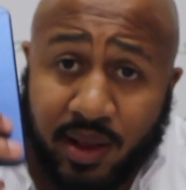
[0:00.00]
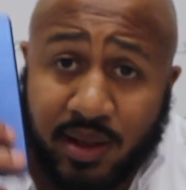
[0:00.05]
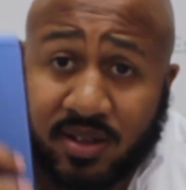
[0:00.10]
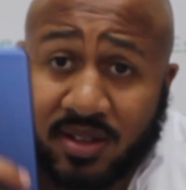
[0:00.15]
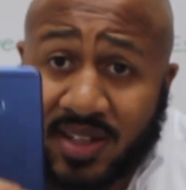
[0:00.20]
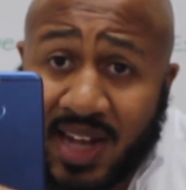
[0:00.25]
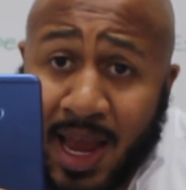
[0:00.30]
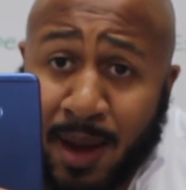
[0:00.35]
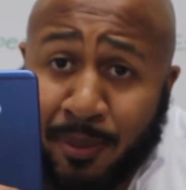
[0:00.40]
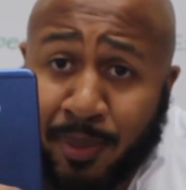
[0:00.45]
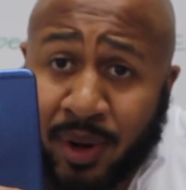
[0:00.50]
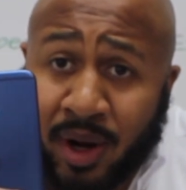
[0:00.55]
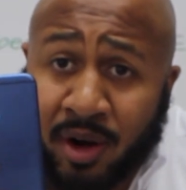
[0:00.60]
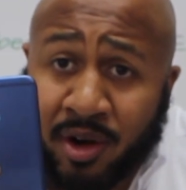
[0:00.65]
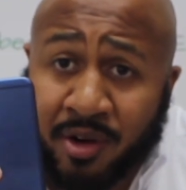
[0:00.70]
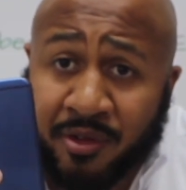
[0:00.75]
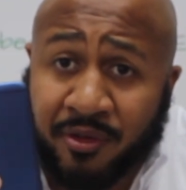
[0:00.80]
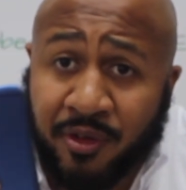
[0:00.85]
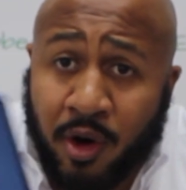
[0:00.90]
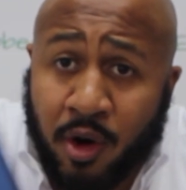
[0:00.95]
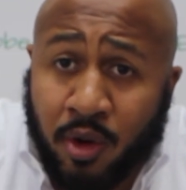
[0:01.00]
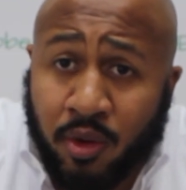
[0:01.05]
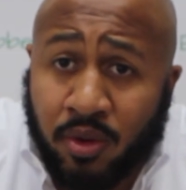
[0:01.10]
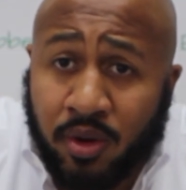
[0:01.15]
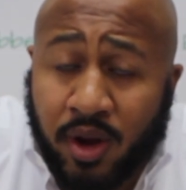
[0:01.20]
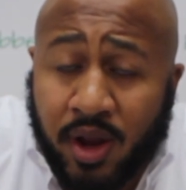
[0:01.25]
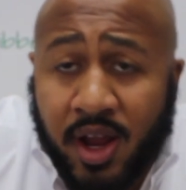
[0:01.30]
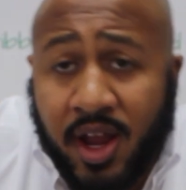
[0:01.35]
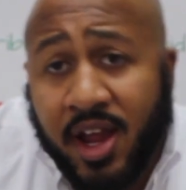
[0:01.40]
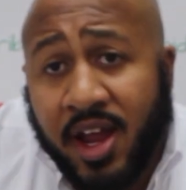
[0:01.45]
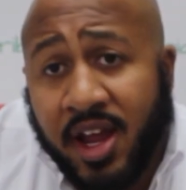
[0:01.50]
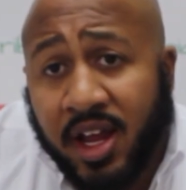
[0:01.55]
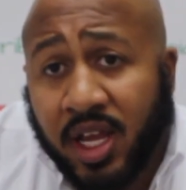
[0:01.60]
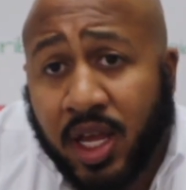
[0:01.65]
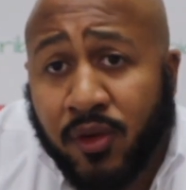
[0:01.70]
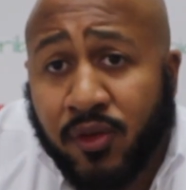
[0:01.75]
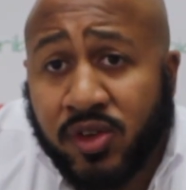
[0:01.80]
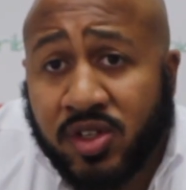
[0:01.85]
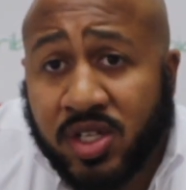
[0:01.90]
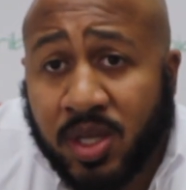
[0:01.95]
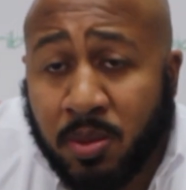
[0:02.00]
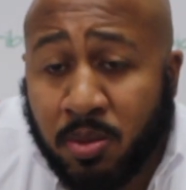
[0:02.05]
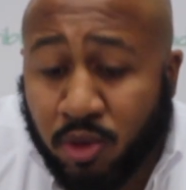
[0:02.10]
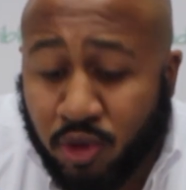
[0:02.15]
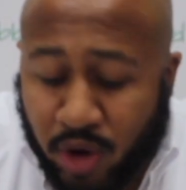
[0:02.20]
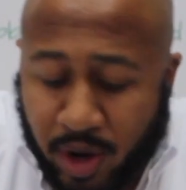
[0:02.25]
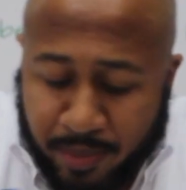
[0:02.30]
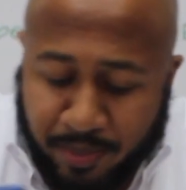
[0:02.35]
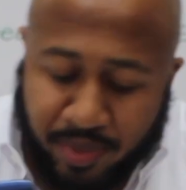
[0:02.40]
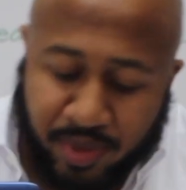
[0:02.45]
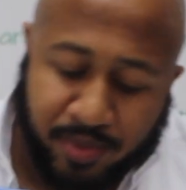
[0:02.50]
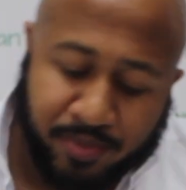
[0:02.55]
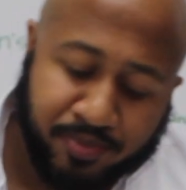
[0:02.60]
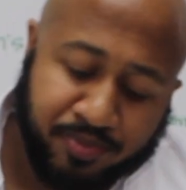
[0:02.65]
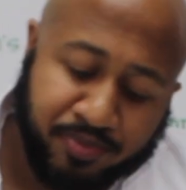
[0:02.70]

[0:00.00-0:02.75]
slap it on your phone, give you some grip.